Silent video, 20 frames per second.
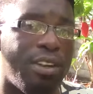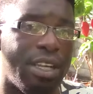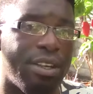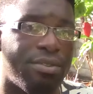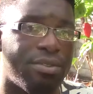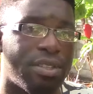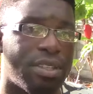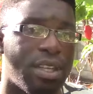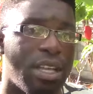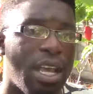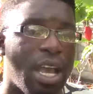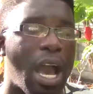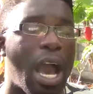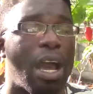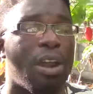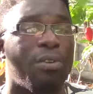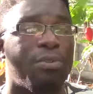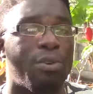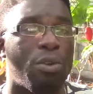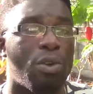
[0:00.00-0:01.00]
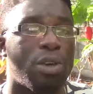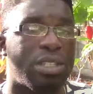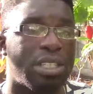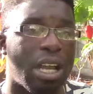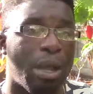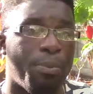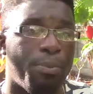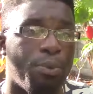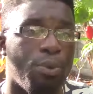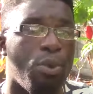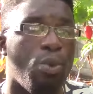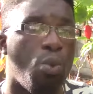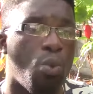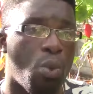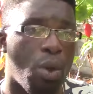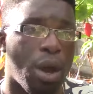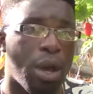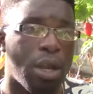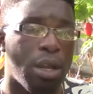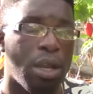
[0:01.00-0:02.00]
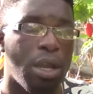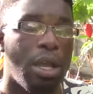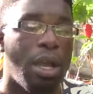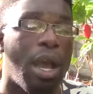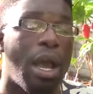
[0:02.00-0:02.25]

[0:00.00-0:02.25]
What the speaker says: leaves. And of course, I'll prune one